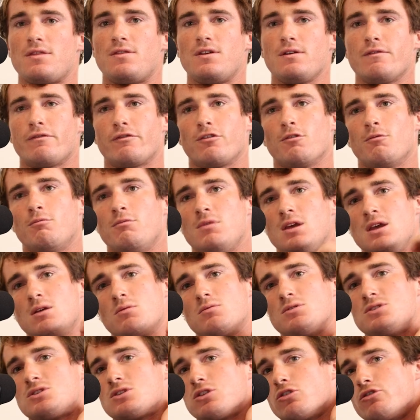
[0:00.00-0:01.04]
I mean, I think for me,
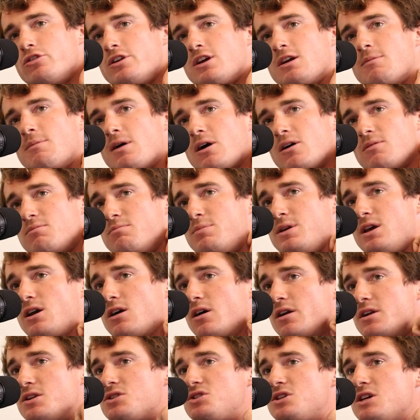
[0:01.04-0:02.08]
it was learning about
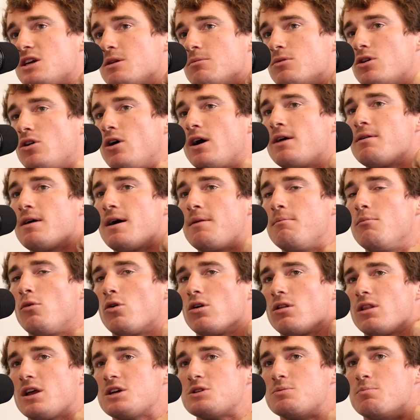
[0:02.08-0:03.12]
being on a team. You know, I had
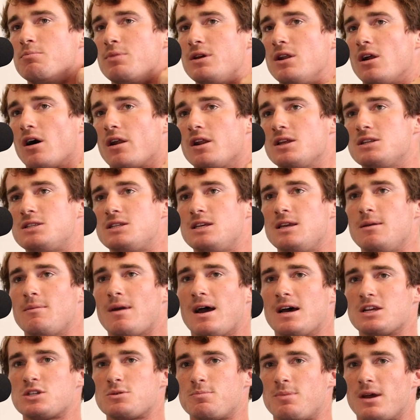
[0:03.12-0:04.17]
more or less been on a
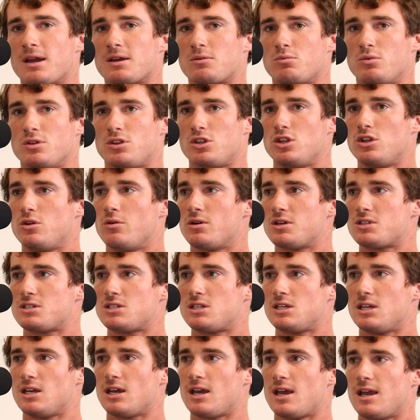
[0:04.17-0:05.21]
team aspect with the
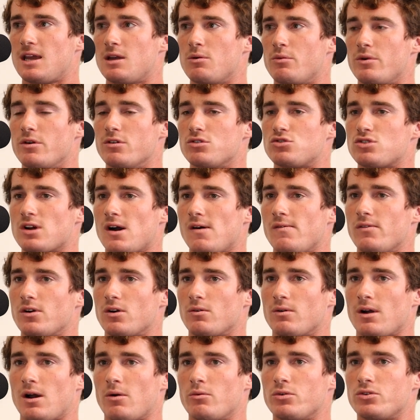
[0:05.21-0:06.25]
USTA, and we were
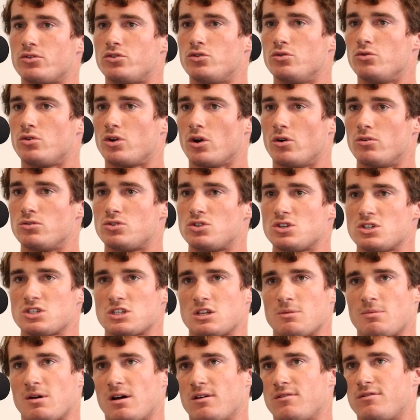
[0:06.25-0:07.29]
traveling around with 2
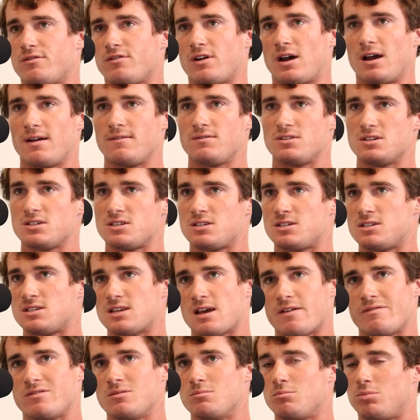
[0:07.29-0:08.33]
coaches and about 5 to
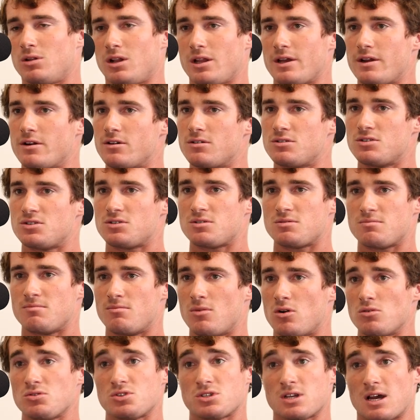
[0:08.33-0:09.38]
7 players
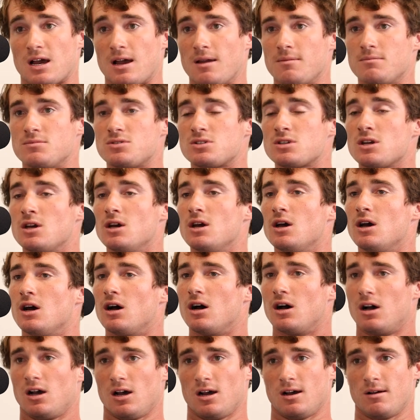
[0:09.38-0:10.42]
most times,
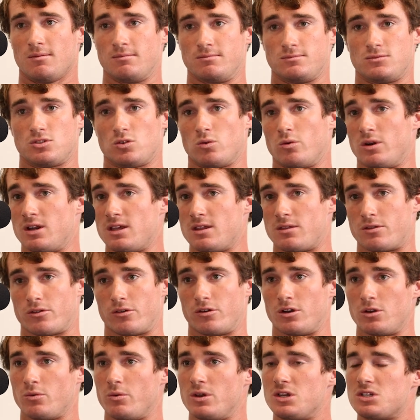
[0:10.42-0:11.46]
20,
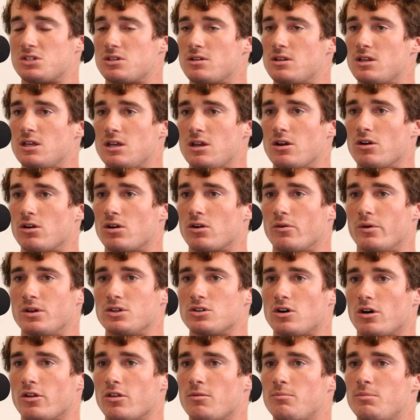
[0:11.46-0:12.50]
30 weeks of the year,
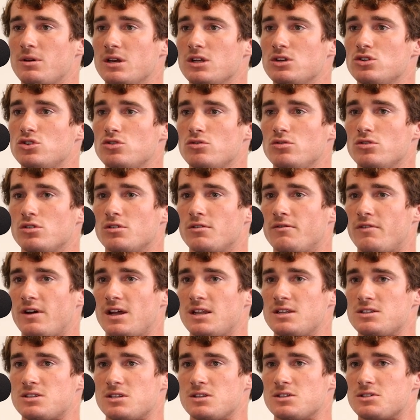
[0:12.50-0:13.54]
going to all the big junior
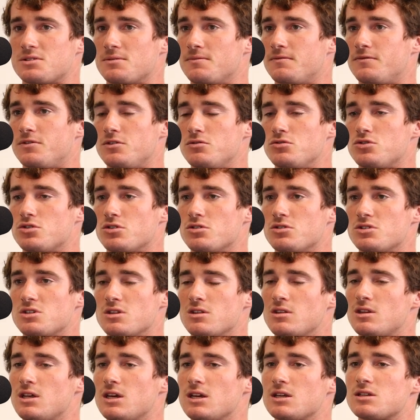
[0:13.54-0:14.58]
events and some futures
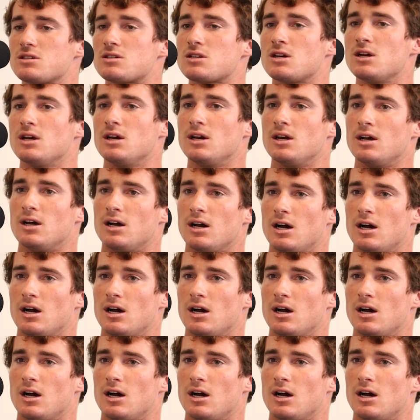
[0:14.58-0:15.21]
and things.